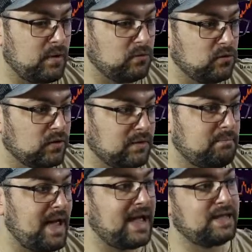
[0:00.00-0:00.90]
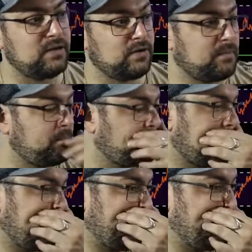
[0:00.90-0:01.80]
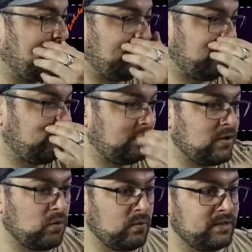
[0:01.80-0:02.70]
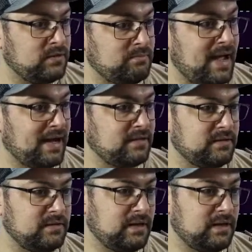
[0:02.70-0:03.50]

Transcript: looking back here and even go into back on,